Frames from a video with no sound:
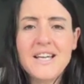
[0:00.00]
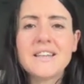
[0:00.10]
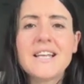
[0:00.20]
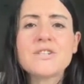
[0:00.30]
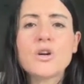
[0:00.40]

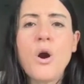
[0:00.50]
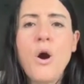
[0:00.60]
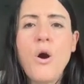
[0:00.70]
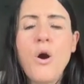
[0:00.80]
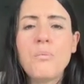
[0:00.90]
Let's
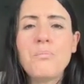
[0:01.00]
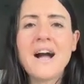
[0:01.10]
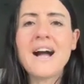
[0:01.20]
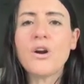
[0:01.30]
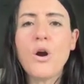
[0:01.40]
call
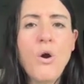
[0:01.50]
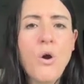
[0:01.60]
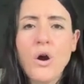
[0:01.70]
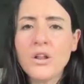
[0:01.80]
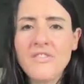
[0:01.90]
back
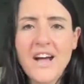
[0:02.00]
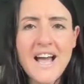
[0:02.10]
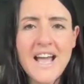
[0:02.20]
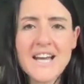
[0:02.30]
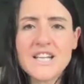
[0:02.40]
all of
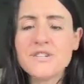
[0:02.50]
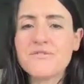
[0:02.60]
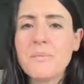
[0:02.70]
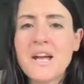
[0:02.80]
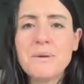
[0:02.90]
our energy
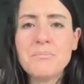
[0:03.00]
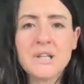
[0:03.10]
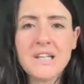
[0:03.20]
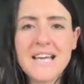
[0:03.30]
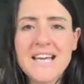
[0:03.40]
from any
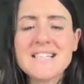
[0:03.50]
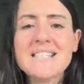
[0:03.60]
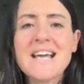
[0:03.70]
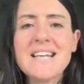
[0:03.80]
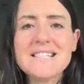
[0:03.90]
place,
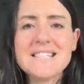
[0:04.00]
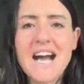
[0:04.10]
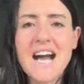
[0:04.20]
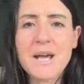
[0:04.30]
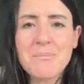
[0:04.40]
any
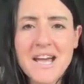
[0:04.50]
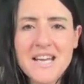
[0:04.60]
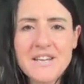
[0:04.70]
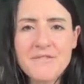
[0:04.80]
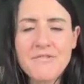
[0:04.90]
time,
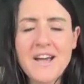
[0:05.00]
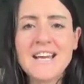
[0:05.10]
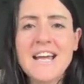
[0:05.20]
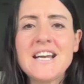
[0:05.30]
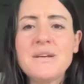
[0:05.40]
any
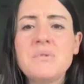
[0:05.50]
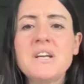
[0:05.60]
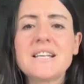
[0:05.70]
event, any being.